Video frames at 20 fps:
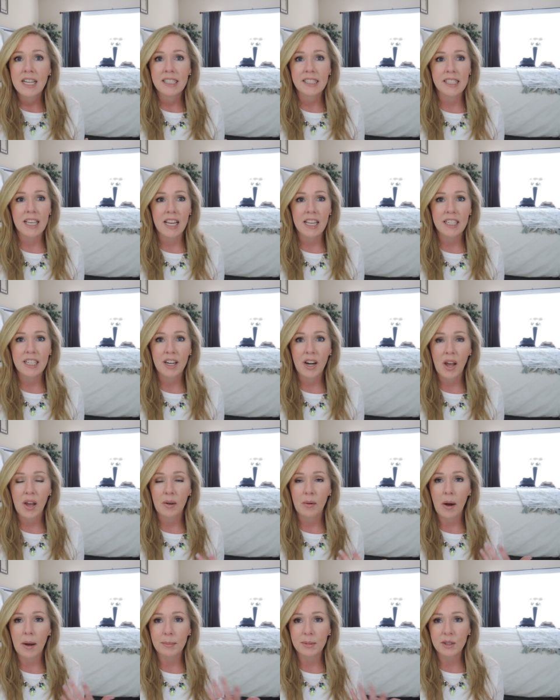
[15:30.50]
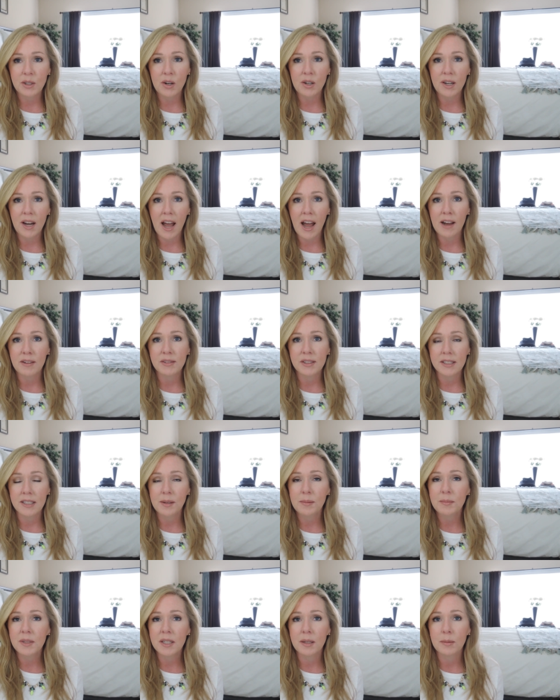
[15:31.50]
said, you know, I'm starting to have
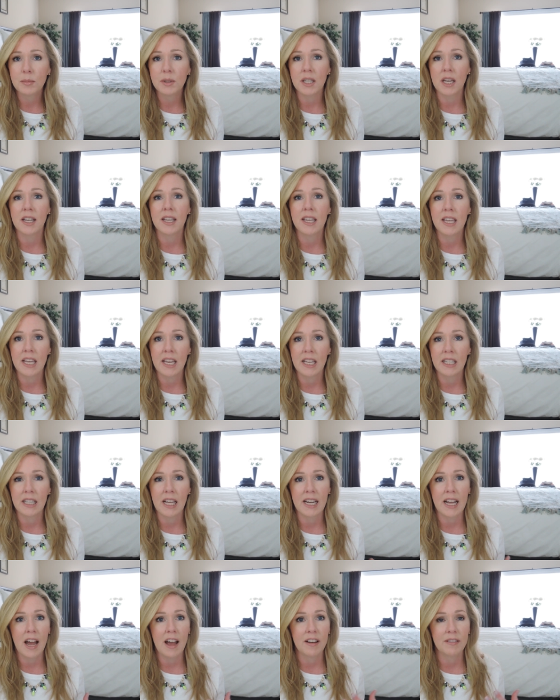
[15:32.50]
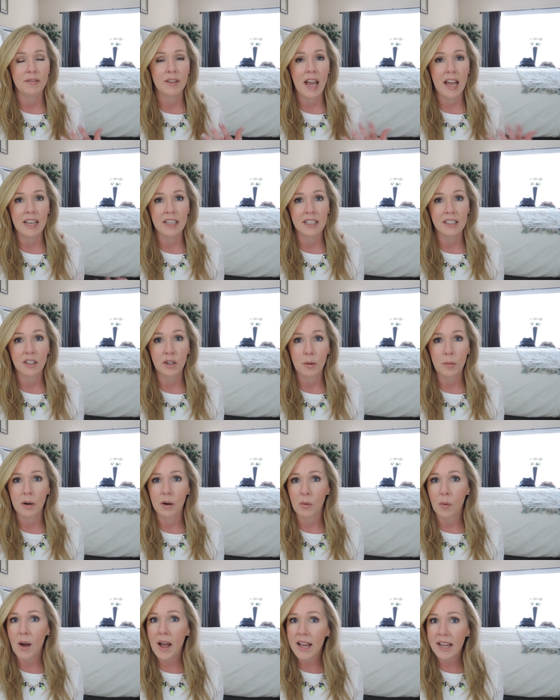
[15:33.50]
symptoms again. Like I've gained a little bit
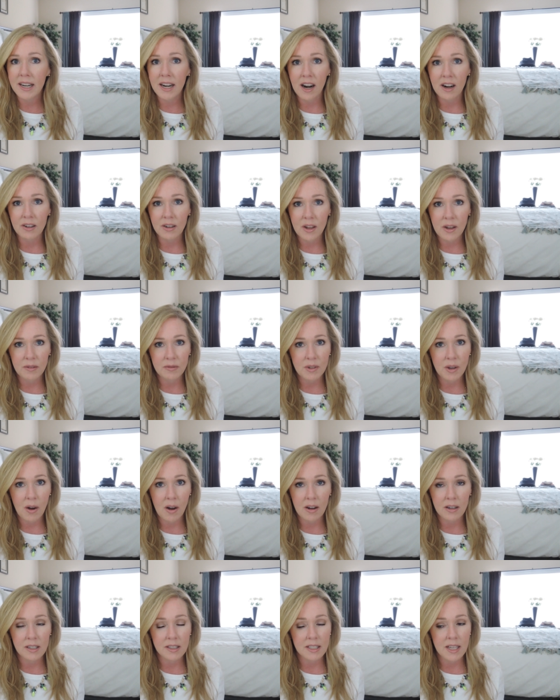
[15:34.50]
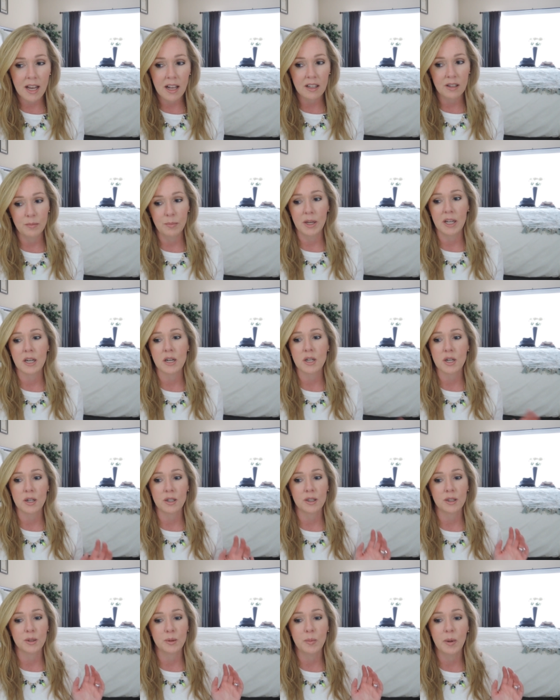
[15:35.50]
of weight. I don't know if y'all can tell in
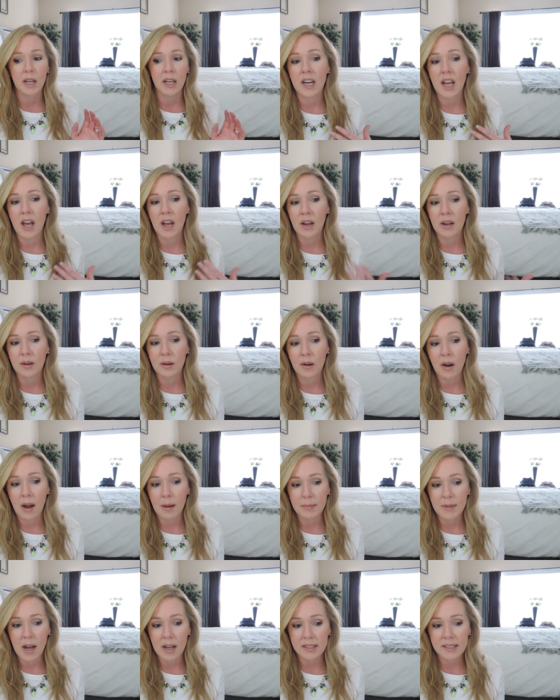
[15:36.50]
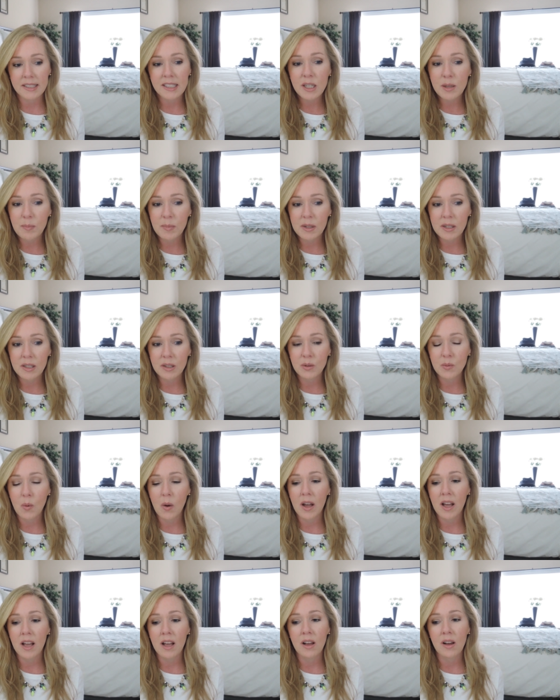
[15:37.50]
pictures, but you know, I'm not sleeping as
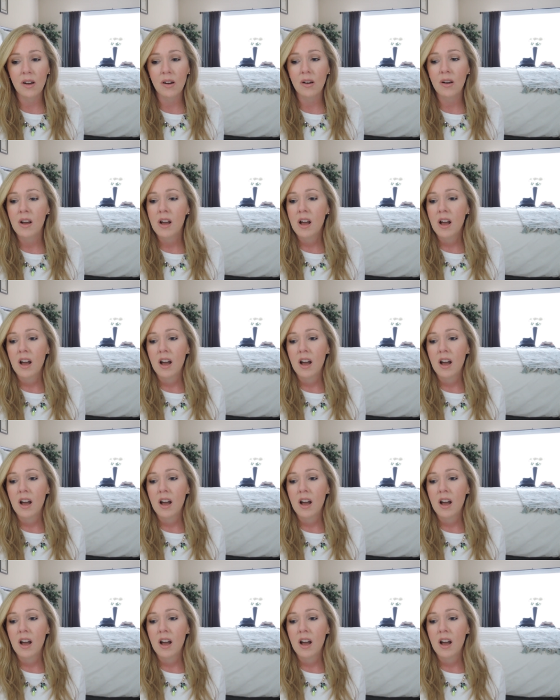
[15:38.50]
well